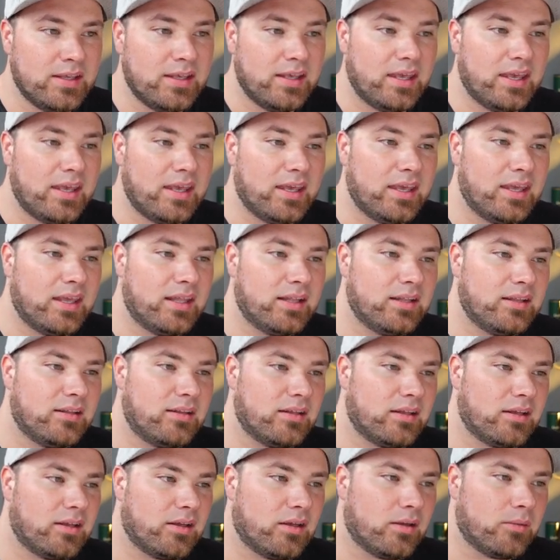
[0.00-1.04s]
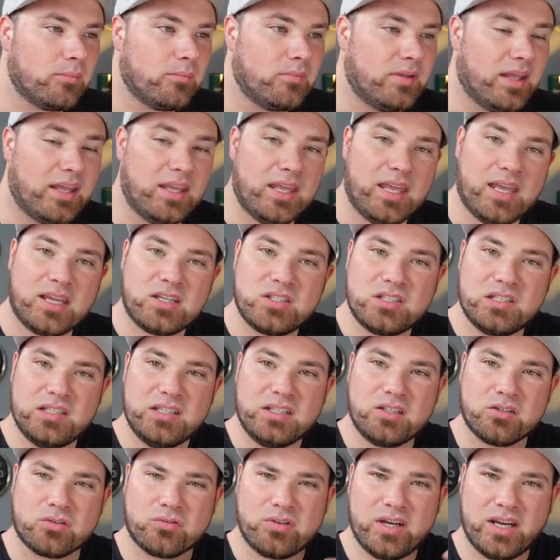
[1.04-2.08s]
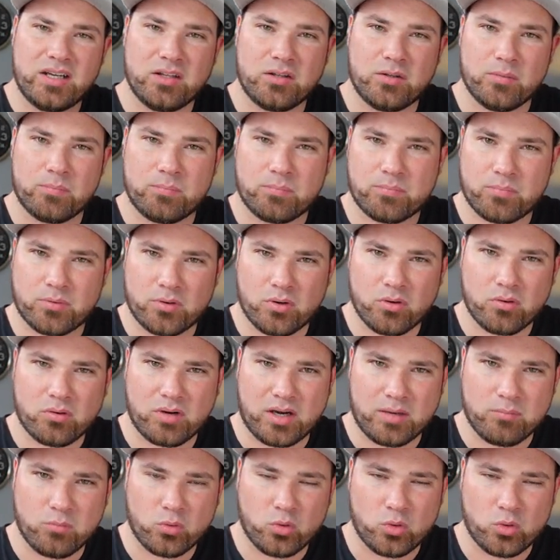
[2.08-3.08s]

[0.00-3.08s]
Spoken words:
And they actually created a program